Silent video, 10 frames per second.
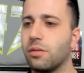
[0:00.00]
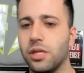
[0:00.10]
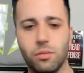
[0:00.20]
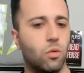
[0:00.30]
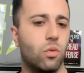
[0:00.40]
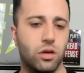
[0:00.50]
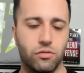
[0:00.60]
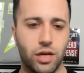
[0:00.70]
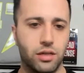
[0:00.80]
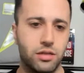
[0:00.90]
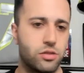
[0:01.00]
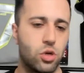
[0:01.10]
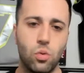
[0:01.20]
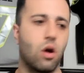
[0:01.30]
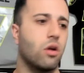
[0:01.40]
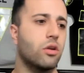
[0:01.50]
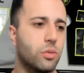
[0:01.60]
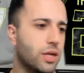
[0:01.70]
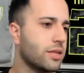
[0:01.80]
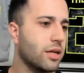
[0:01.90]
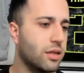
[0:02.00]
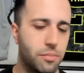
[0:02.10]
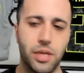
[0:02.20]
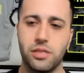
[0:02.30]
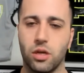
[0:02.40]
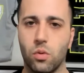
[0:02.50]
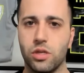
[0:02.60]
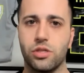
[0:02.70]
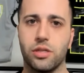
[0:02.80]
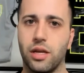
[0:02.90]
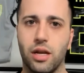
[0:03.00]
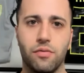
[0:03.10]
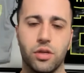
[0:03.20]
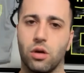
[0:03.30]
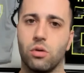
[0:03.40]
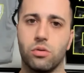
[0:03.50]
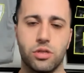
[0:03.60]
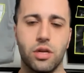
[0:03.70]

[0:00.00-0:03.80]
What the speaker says: to be number one, right? Is who are you? That's kind of the basic question that every coach